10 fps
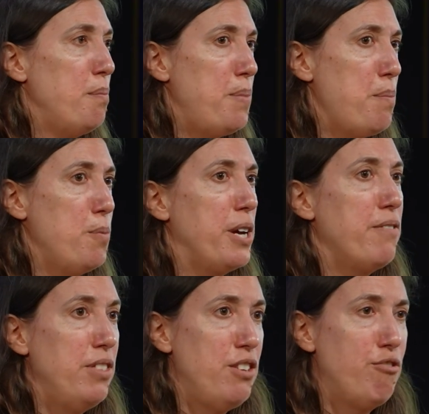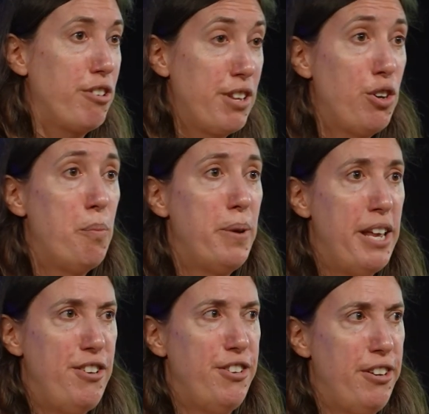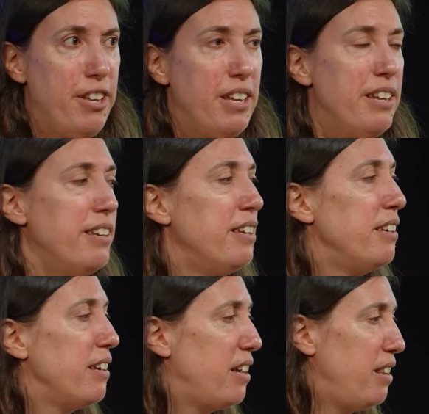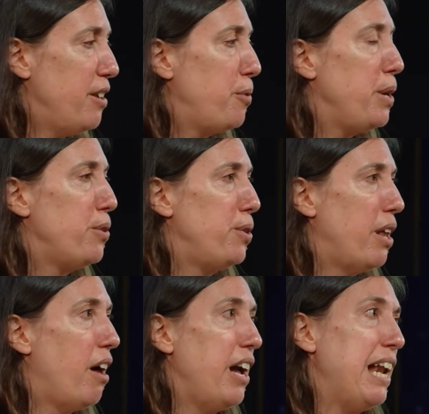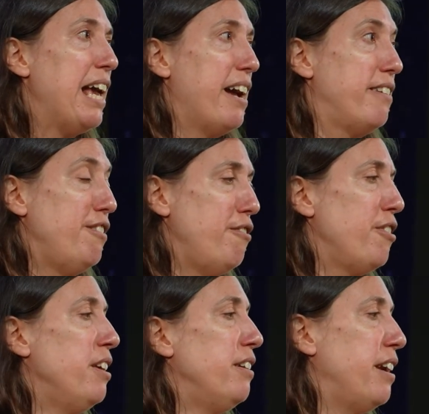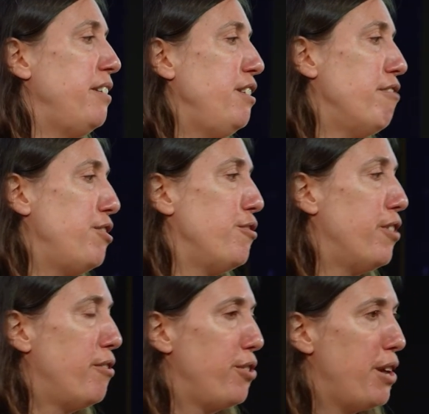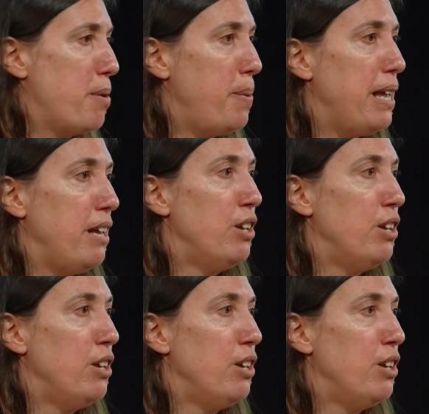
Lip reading: people were given these drugs in combination. And this we call highly active antiretroviral therapy,